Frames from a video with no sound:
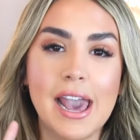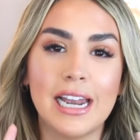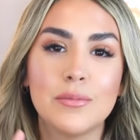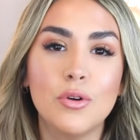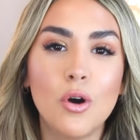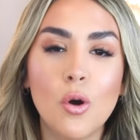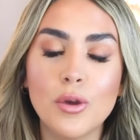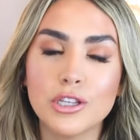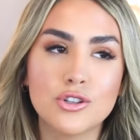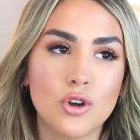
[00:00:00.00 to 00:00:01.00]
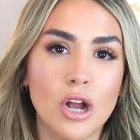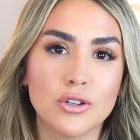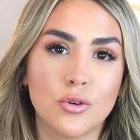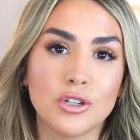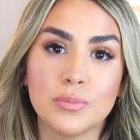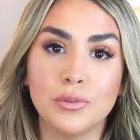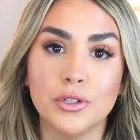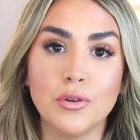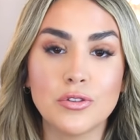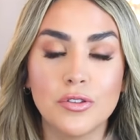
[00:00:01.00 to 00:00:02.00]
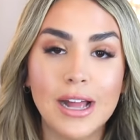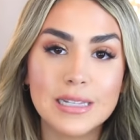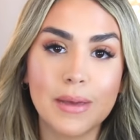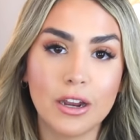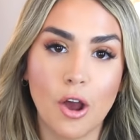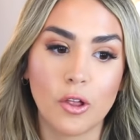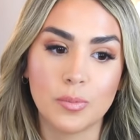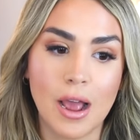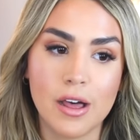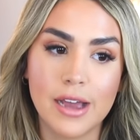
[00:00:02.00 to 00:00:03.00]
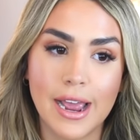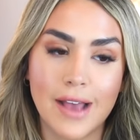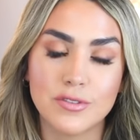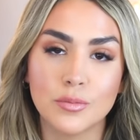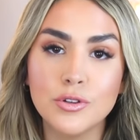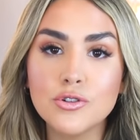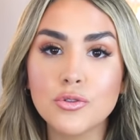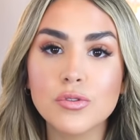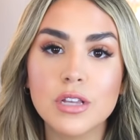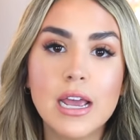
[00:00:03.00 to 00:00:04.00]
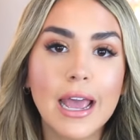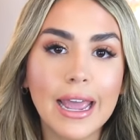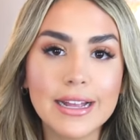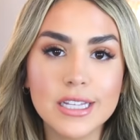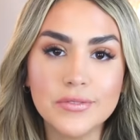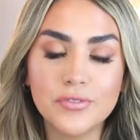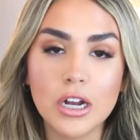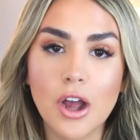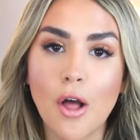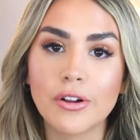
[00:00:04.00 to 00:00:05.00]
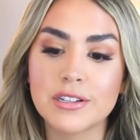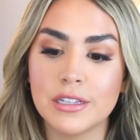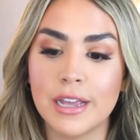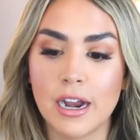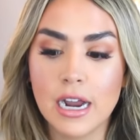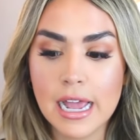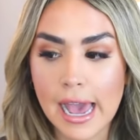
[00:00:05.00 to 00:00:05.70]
And I'm always drawn towards blue. So that's my color palette. I have some neutrals and some fun colors in there.